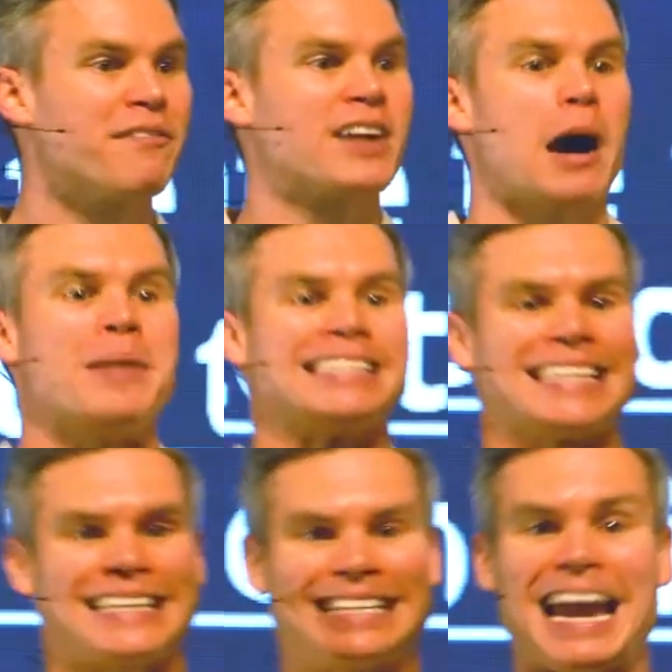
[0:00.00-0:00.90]
of coming
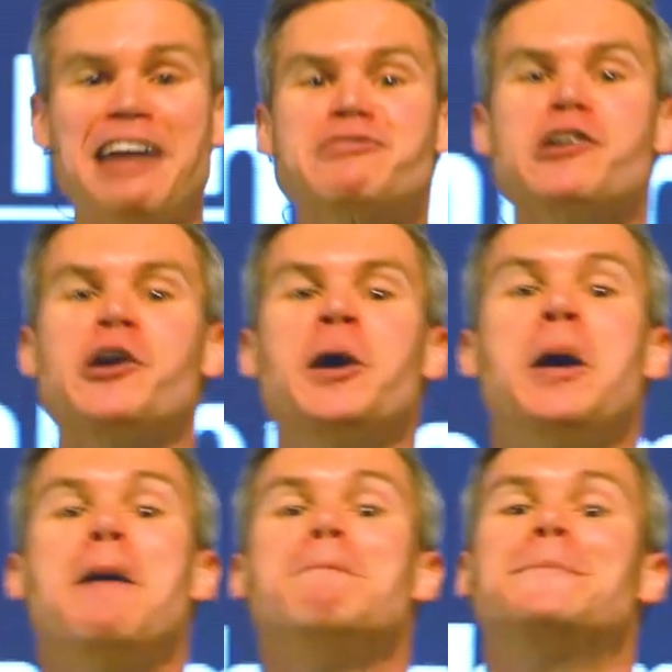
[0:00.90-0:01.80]
together
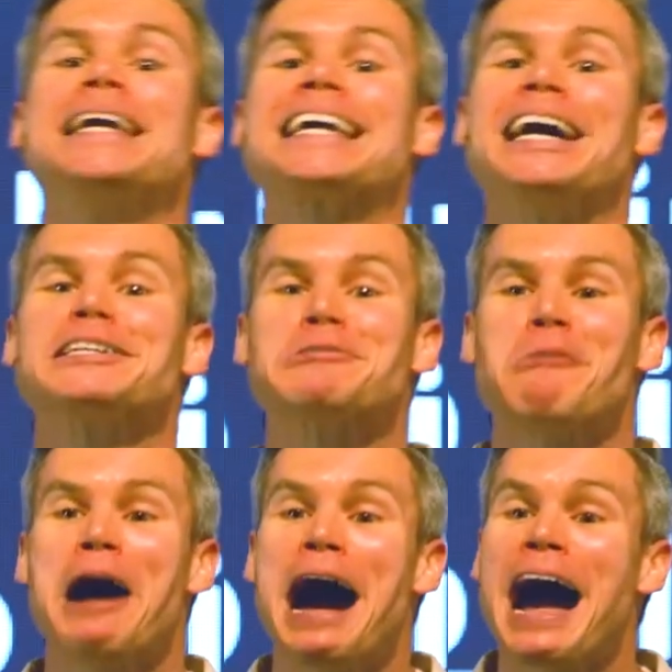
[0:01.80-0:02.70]
because
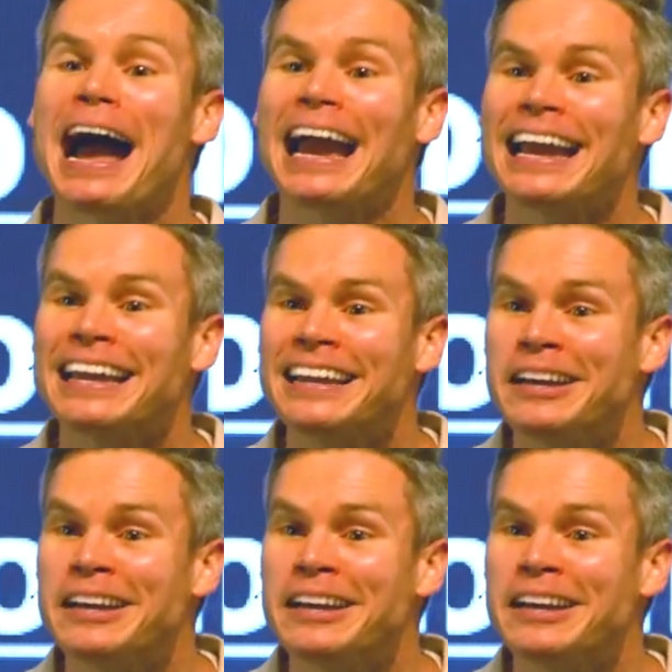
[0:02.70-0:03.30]
why?